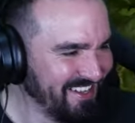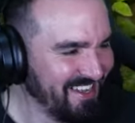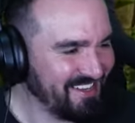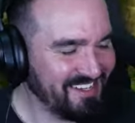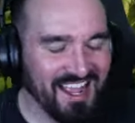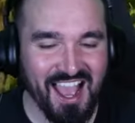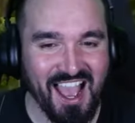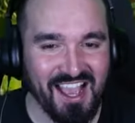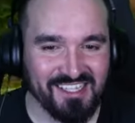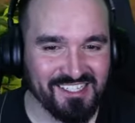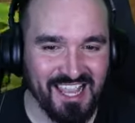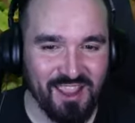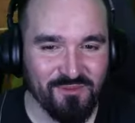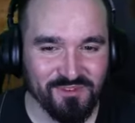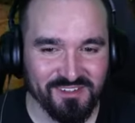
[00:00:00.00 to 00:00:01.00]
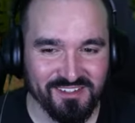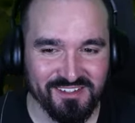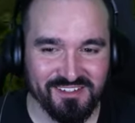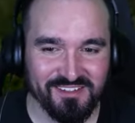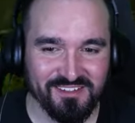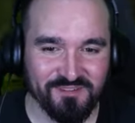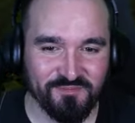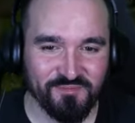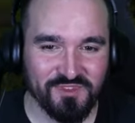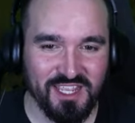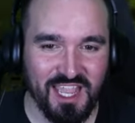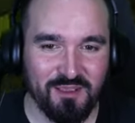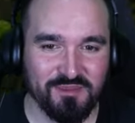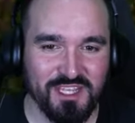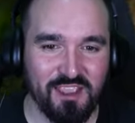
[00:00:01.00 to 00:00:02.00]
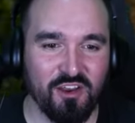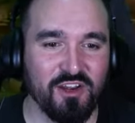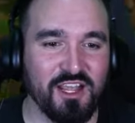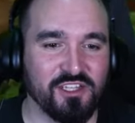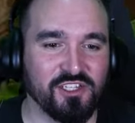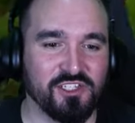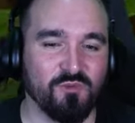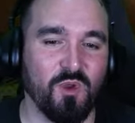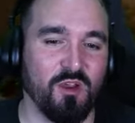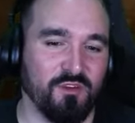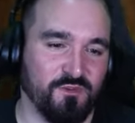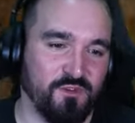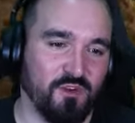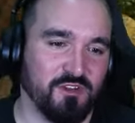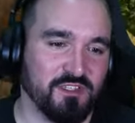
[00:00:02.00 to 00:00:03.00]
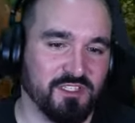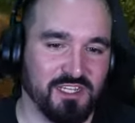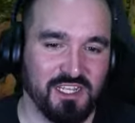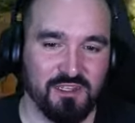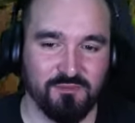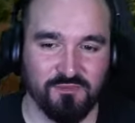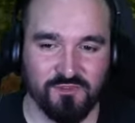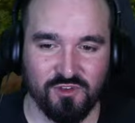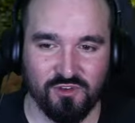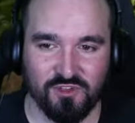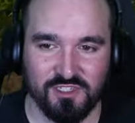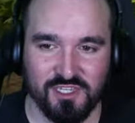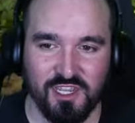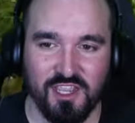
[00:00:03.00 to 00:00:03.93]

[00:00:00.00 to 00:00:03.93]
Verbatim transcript: No, it's out. Game's out. Unless, well, if you're on Steam, of course.